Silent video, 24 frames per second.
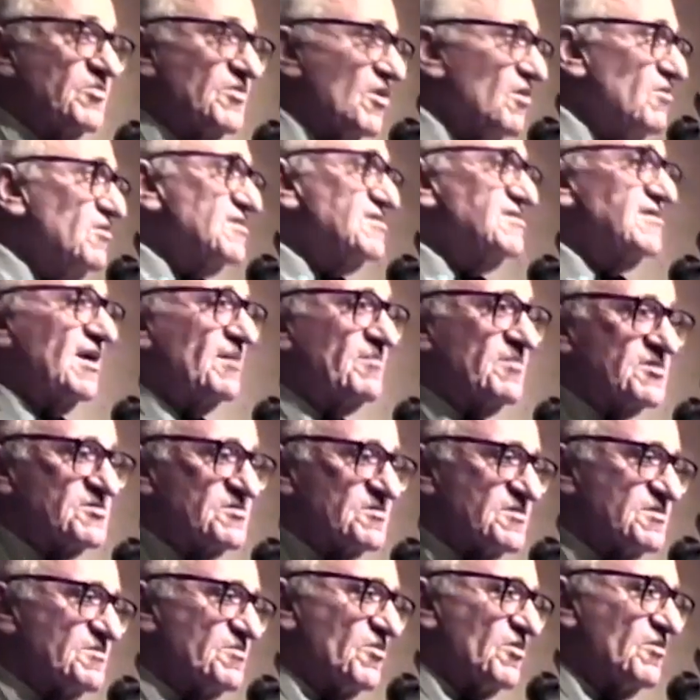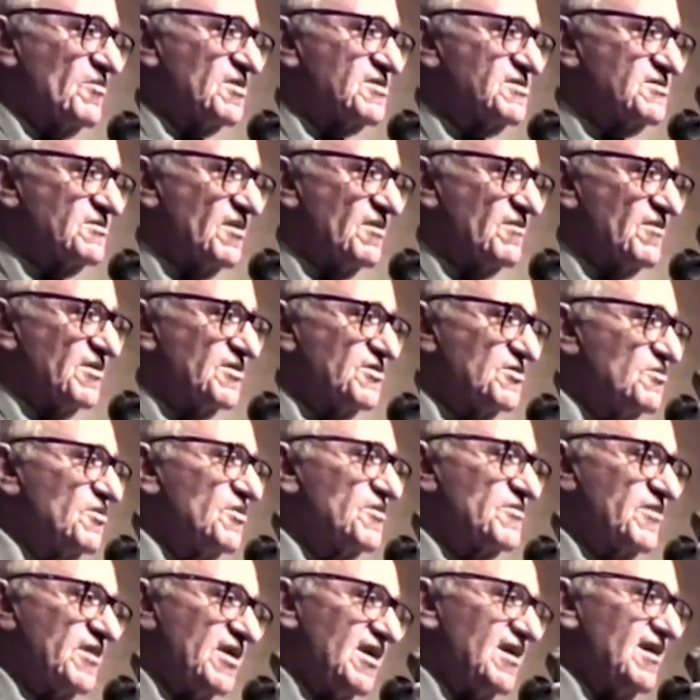no establishment support whatsoever. Two or
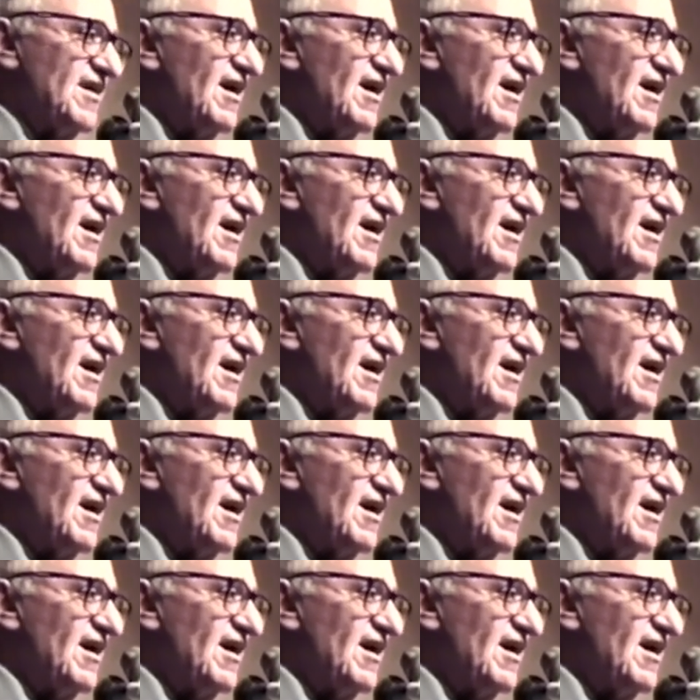three